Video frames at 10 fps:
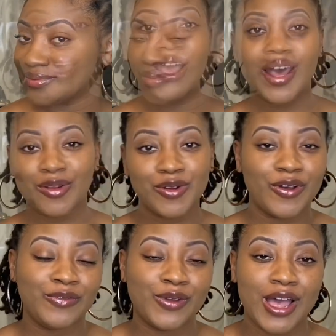I don't know
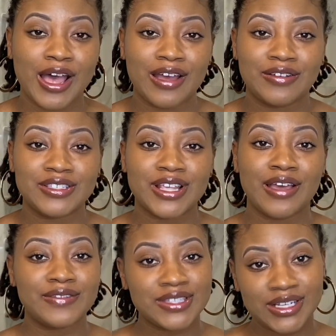if you guys
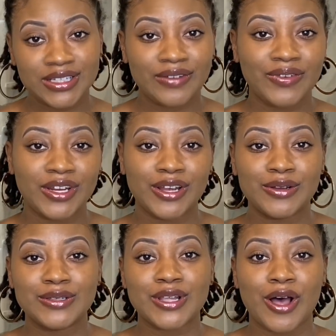have seen the
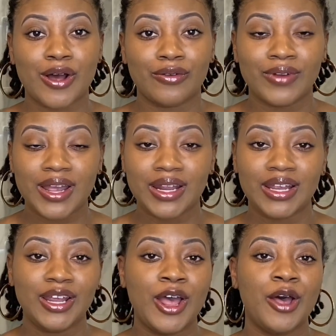videos
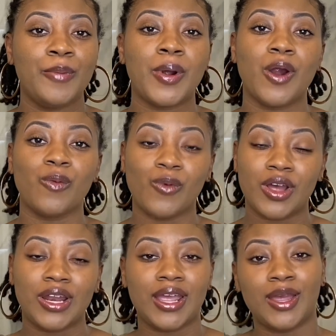already, part
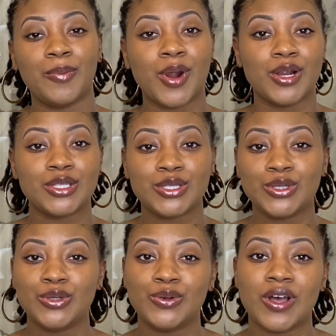1 and part
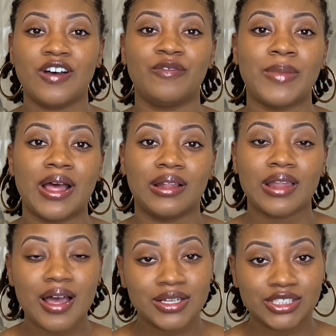2 of my
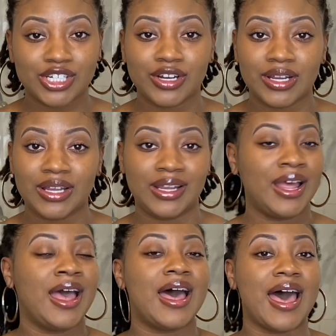lock journey.
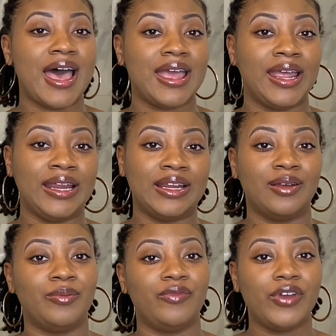I
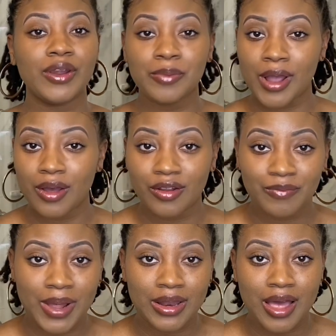am very proud of
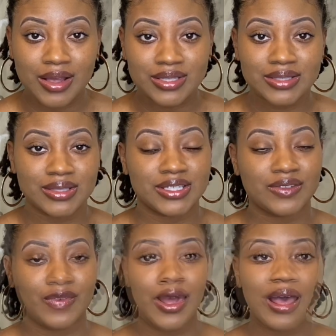my locks thus
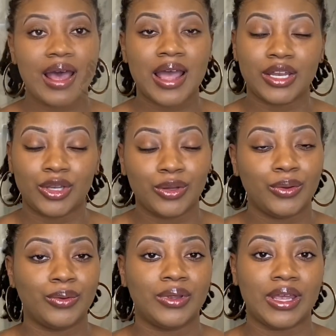far. I
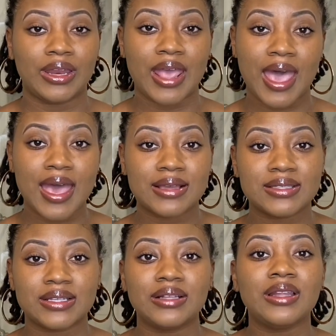do get
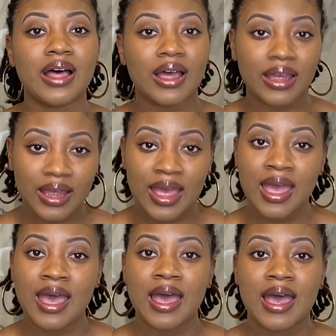asked a lot,
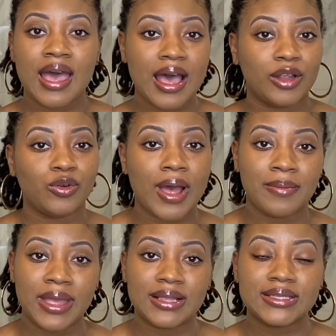how do I
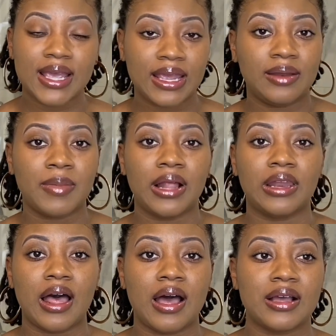maintain my
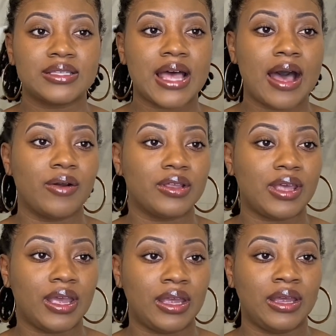locks? How are
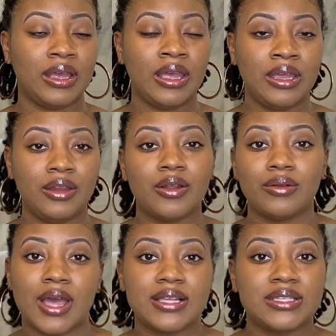they,
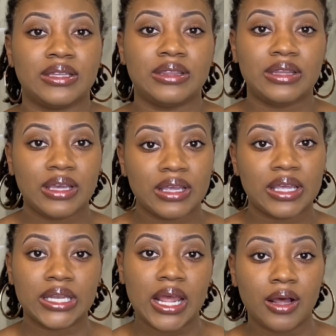nice and thick
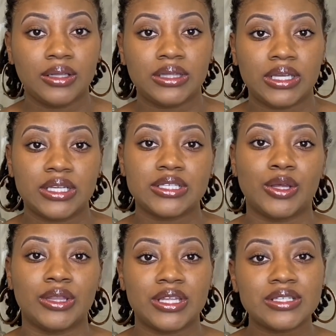and healthy?
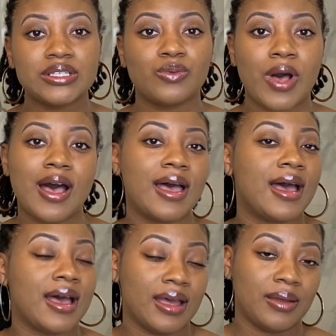So this is why
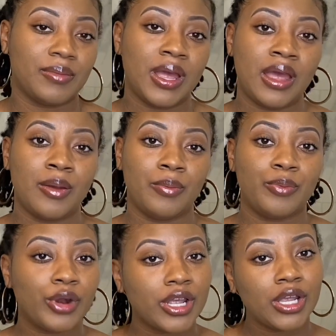I'm
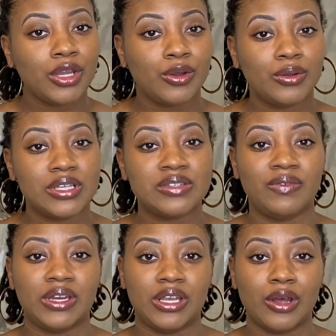bringing you this
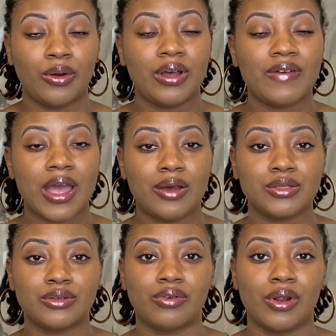video of how
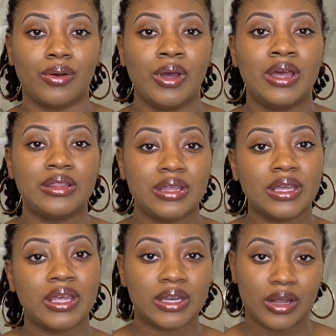to grow
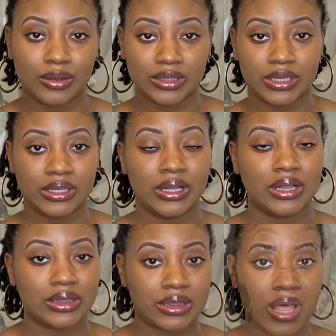thick and healthy
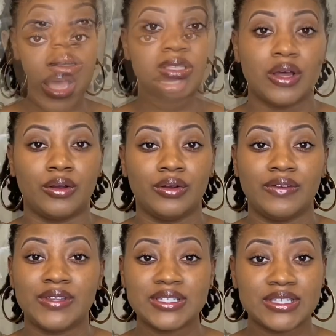locks. So if
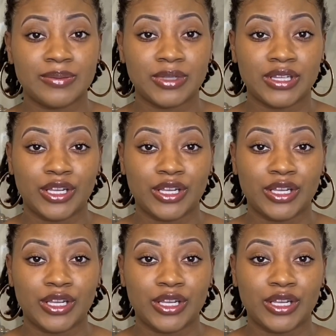this is something that